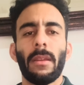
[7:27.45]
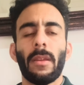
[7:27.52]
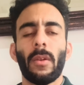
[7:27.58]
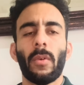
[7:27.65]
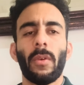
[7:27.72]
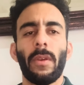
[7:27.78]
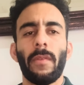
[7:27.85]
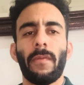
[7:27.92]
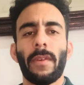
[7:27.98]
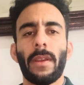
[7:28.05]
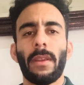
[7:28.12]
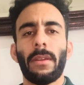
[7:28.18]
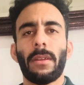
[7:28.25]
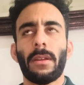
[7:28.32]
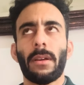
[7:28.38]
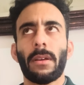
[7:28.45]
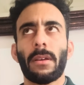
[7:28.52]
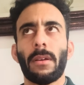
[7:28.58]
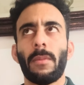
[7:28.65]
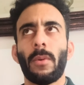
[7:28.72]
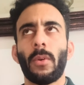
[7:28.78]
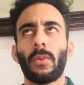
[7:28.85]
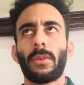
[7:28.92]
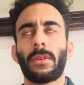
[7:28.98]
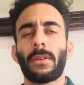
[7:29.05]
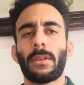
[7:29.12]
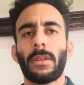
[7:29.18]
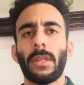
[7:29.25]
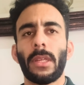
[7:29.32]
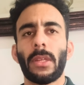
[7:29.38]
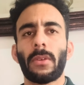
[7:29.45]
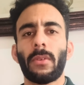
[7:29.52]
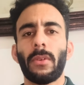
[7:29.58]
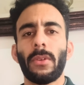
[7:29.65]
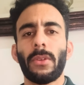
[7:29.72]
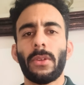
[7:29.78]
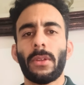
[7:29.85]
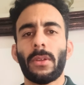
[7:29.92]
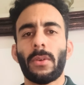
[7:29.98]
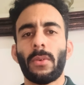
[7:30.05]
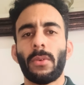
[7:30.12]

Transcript: Now, if I talk about conclusion,